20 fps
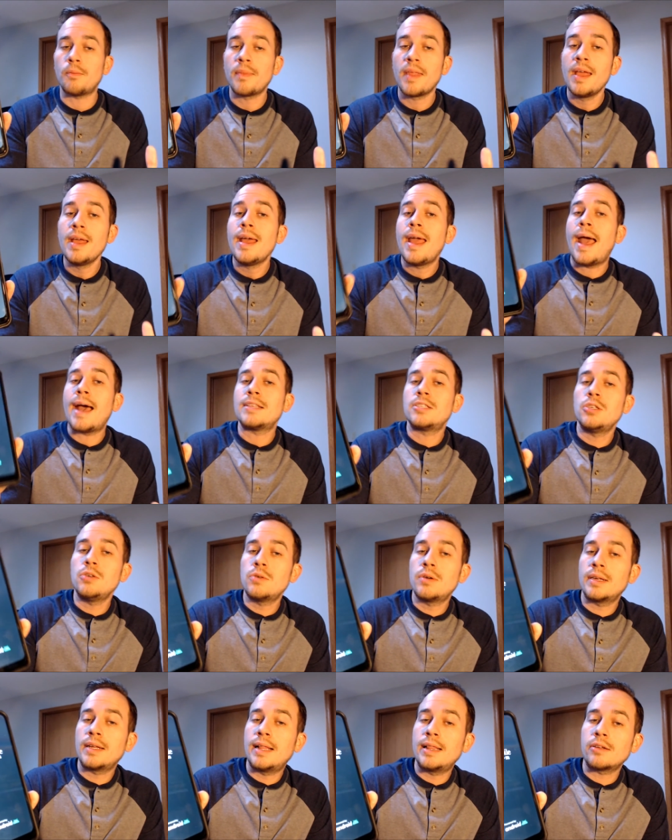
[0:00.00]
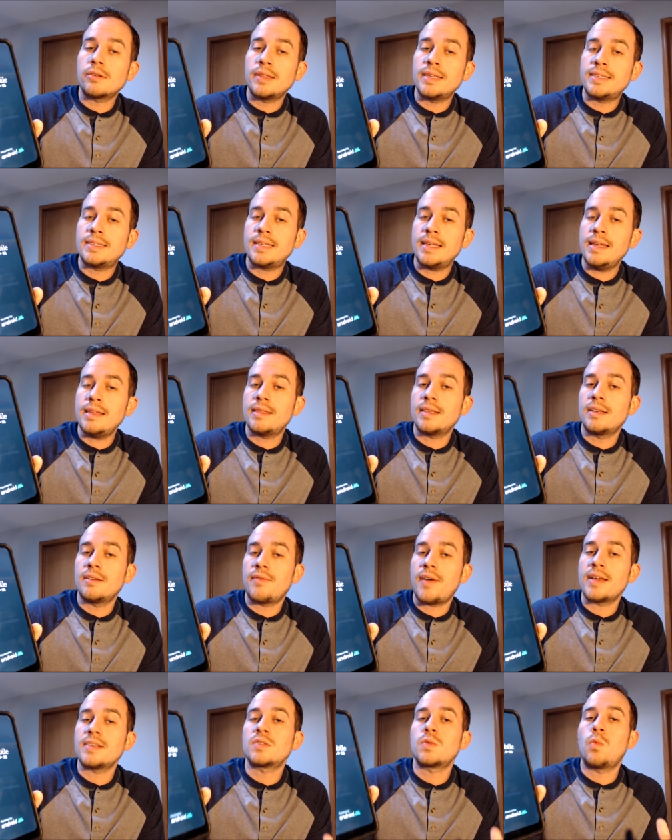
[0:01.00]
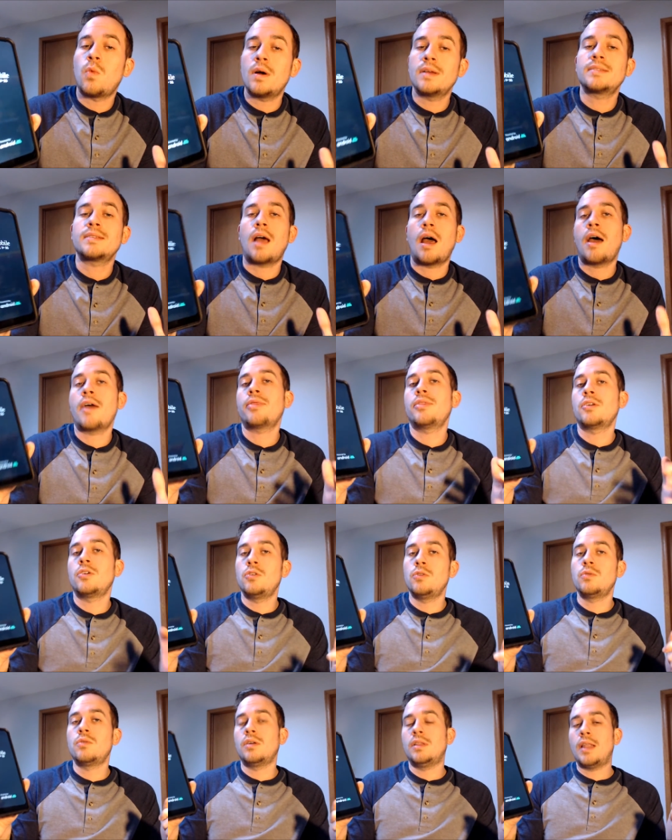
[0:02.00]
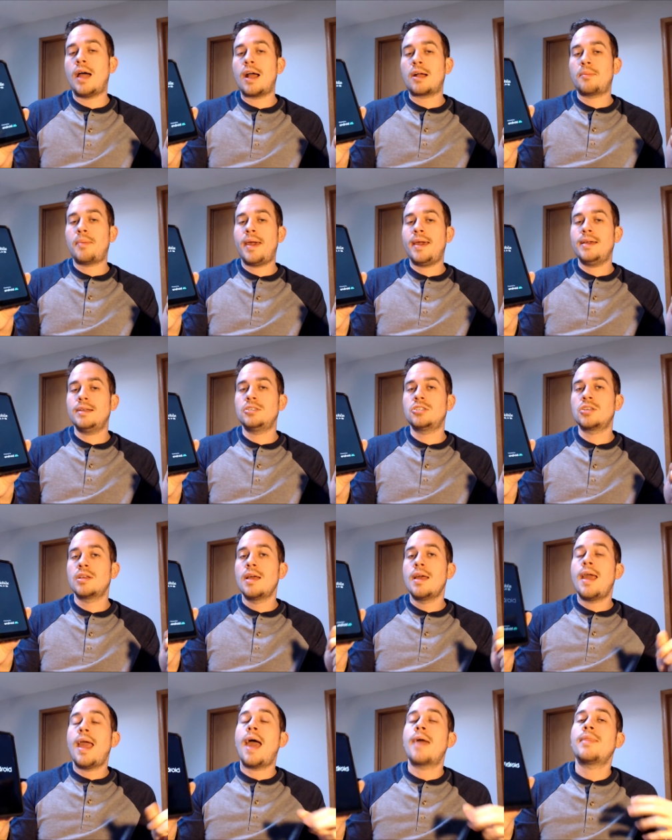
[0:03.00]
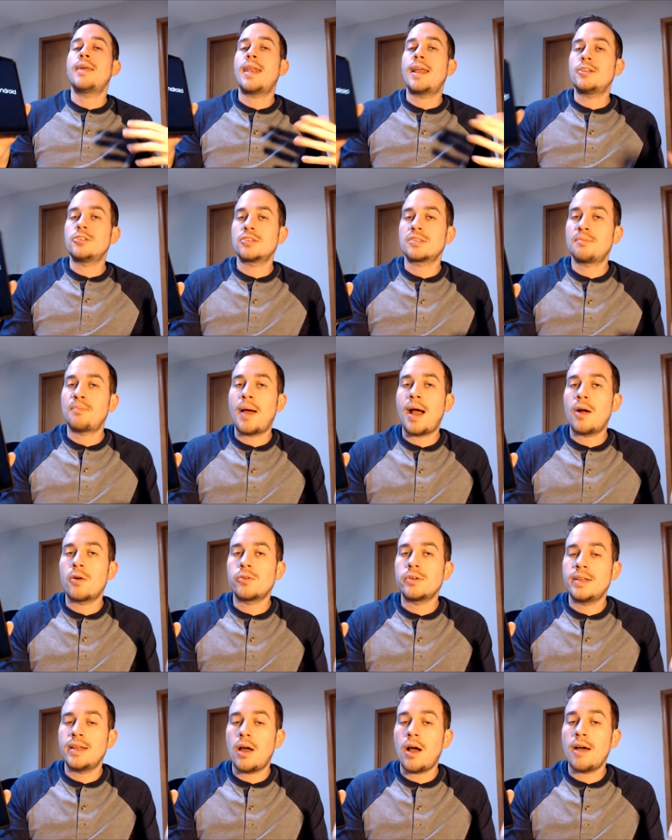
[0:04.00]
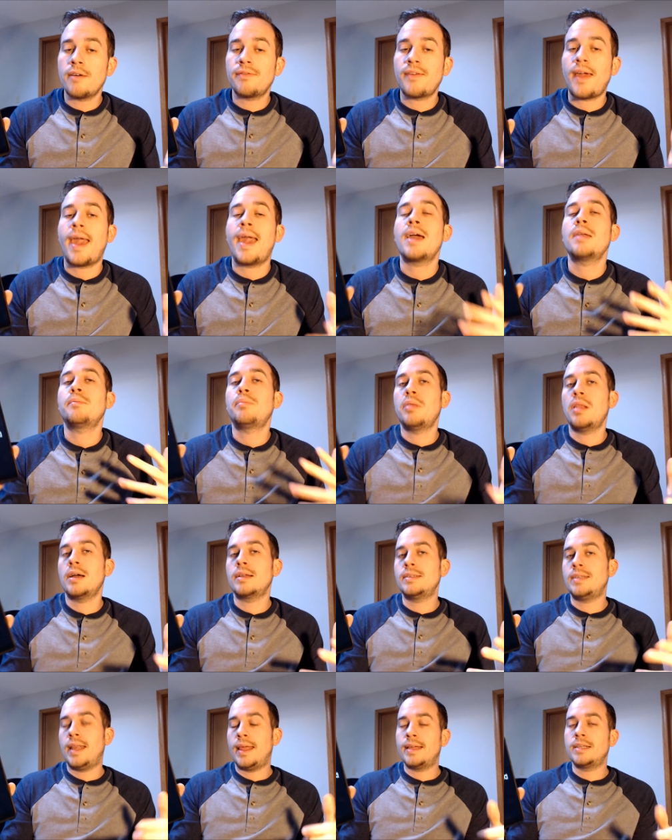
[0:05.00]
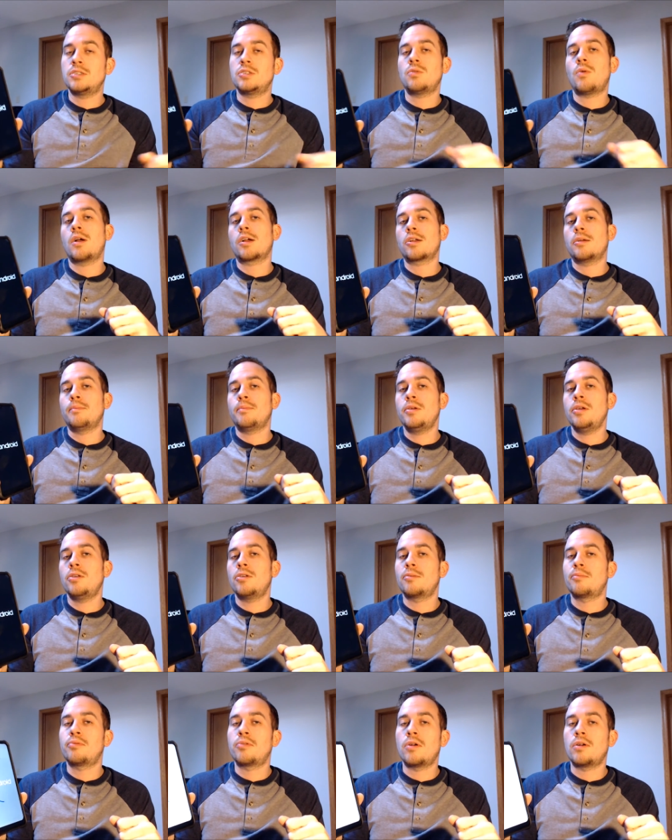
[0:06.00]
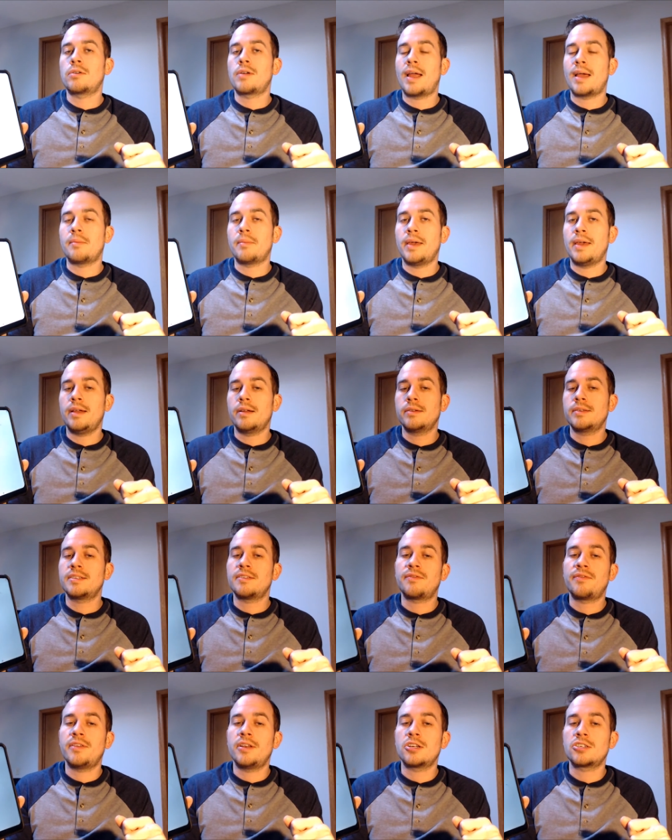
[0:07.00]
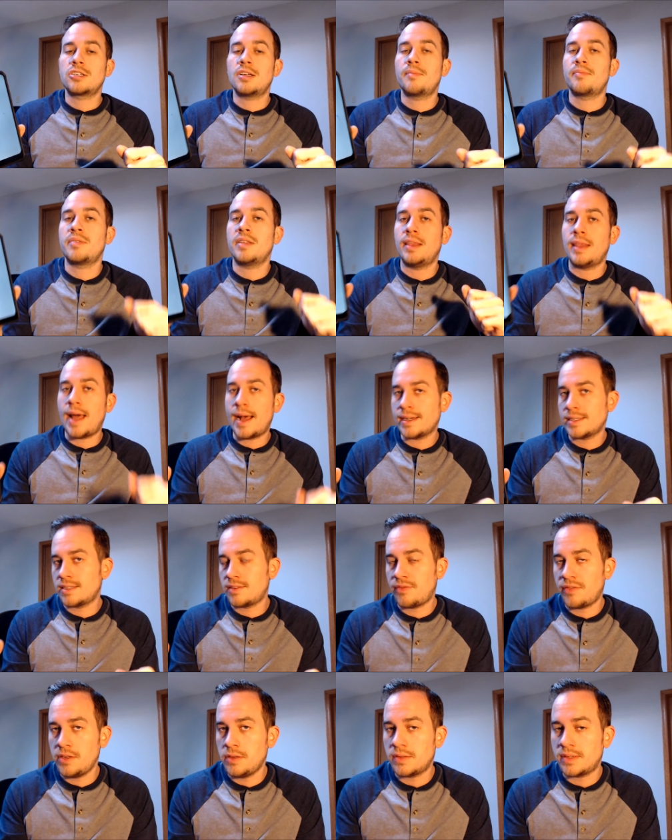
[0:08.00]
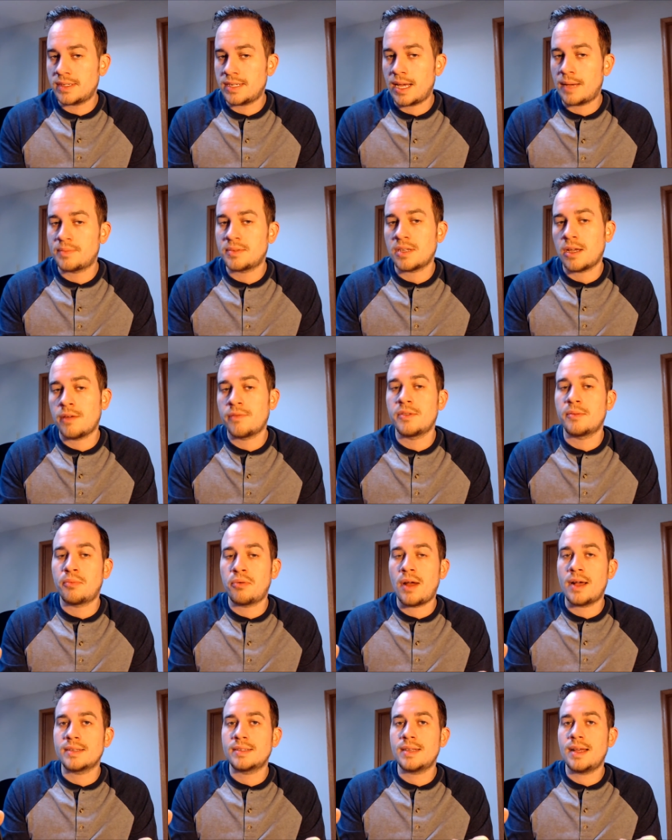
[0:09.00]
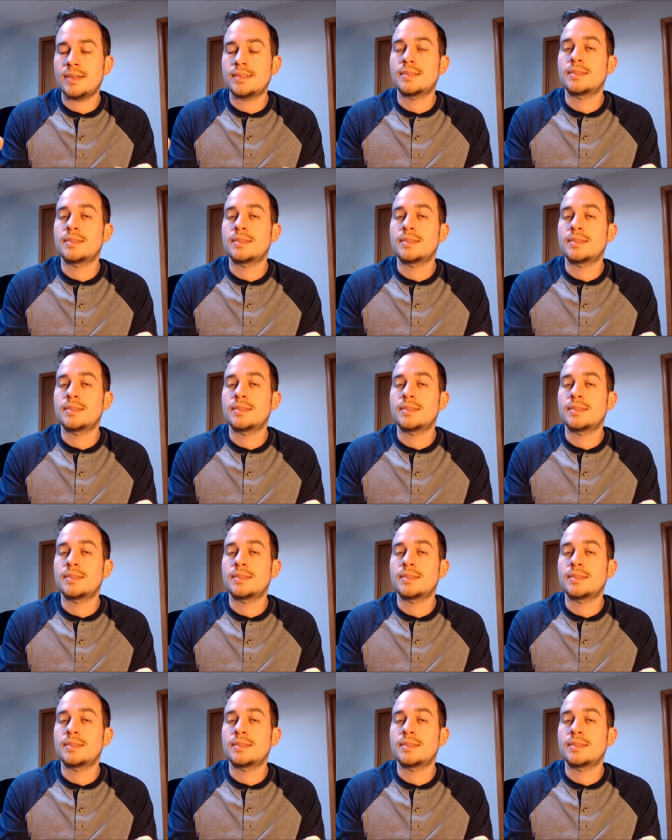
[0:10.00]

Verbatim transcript: as you could clearly see, the device was on the Google Lock page, and then I just powered it off and plugged it into our computer program here to finish up the last few steps of the process.